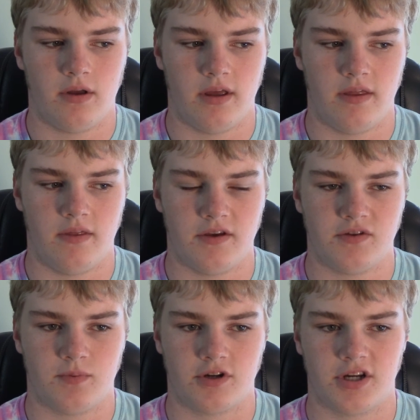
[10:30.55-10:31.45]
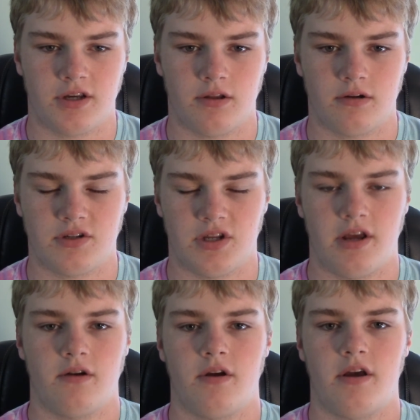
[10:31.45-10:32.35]
in this particular
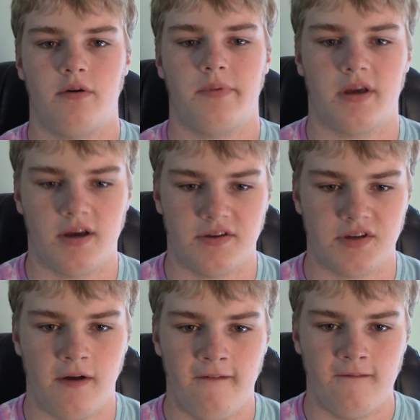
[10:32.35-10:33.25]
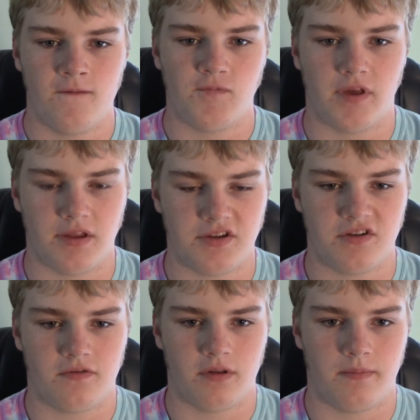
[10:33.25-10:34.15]
scenario because they
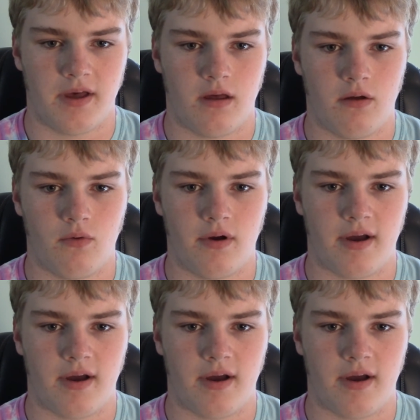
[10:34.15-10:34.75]
listen for the bell.